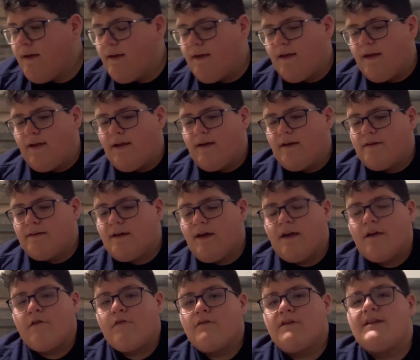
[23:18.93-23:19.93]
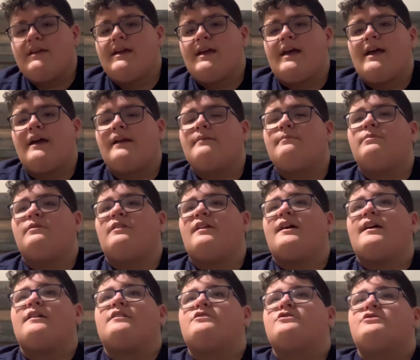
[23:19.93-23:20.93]
and I already had a
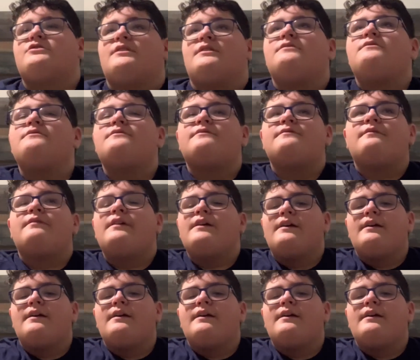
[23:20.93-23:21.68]
black shelf